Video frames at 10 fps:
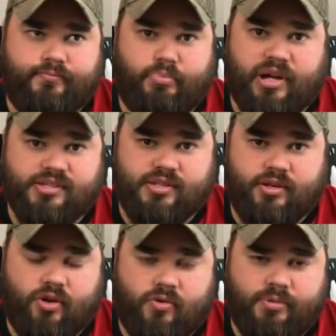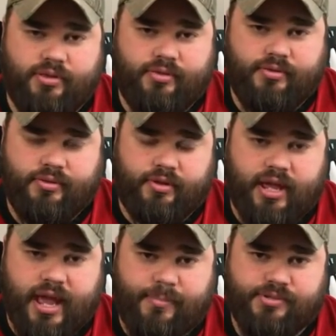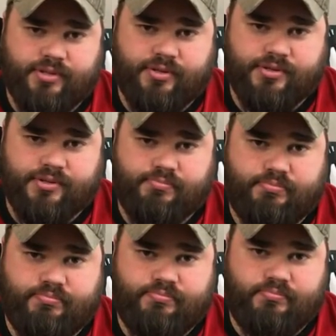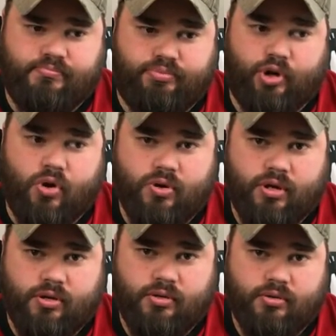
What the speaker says: busted open, their capsules broke